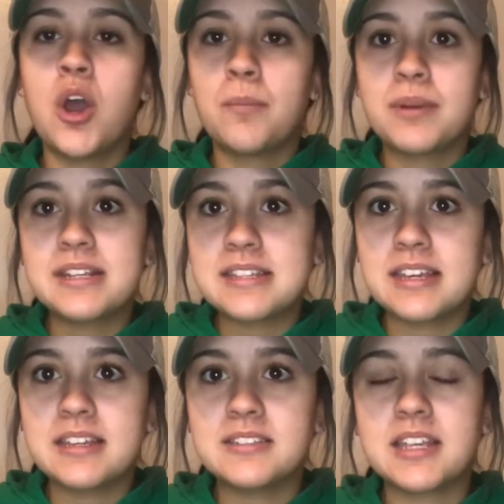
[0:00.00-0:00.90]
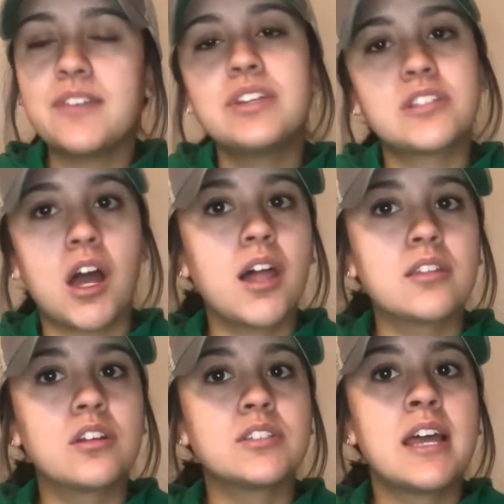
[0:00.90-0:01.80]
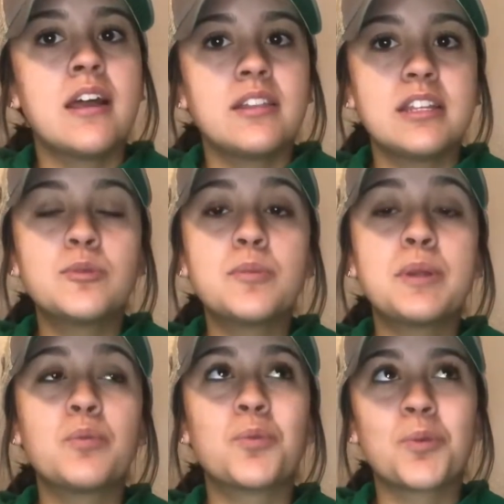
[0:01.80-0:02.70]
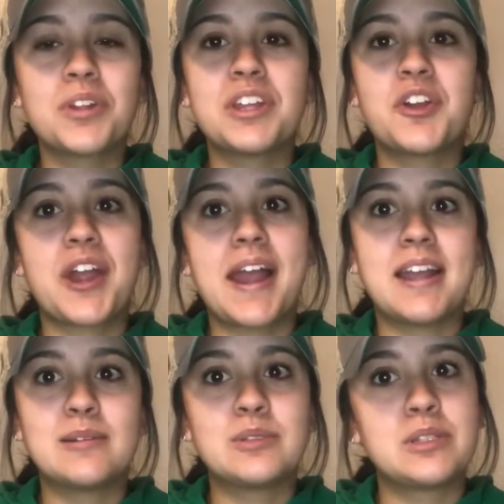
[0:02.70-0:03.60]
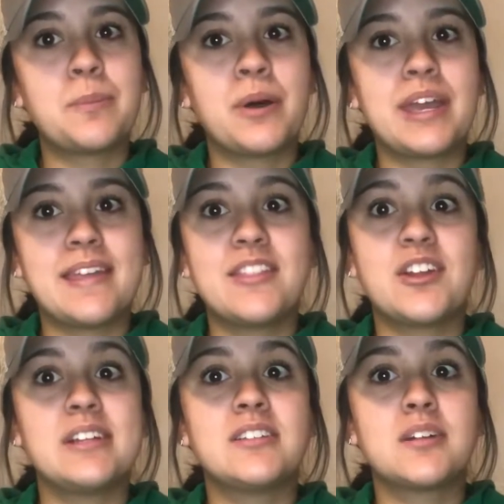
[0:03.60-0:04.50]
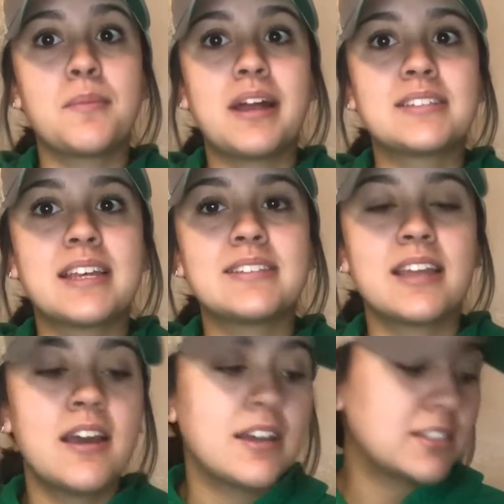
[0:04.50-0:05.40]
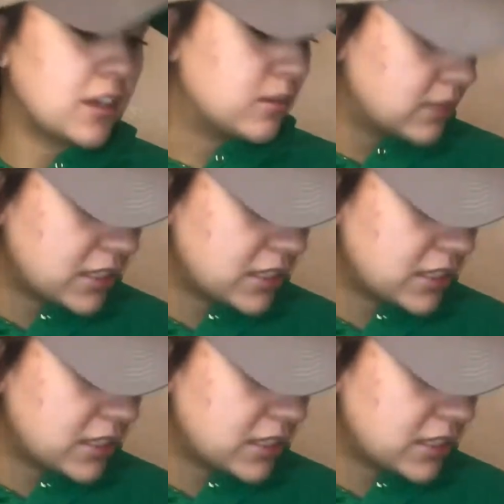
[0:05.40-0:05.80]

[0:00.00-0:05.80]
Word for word: preteens, even toddlers, these would be really great items to put in their Easter baskets. So let's